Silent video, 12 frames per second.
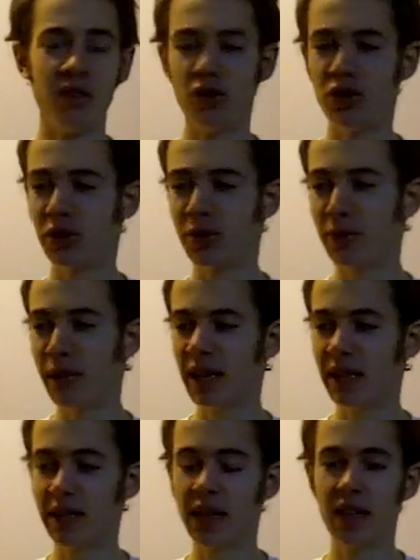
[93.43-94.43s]
If you just
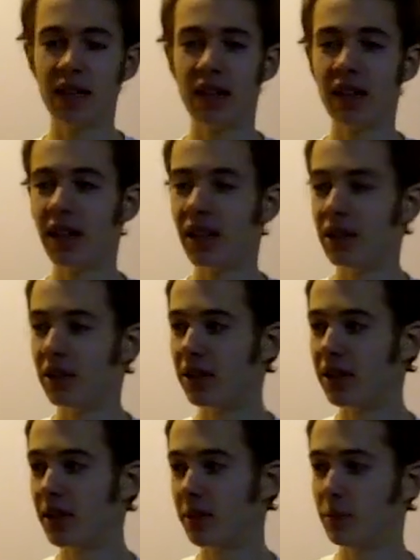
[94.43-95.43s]
meditate,
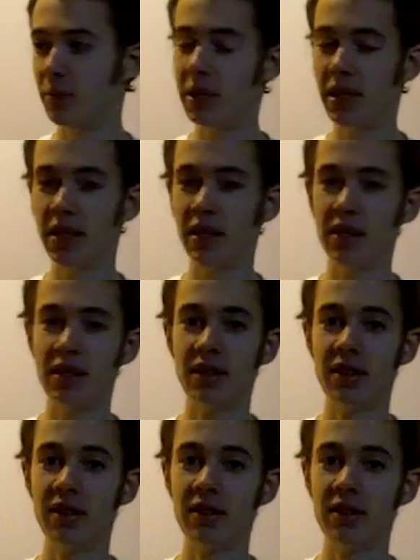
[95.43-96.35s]
you're going to be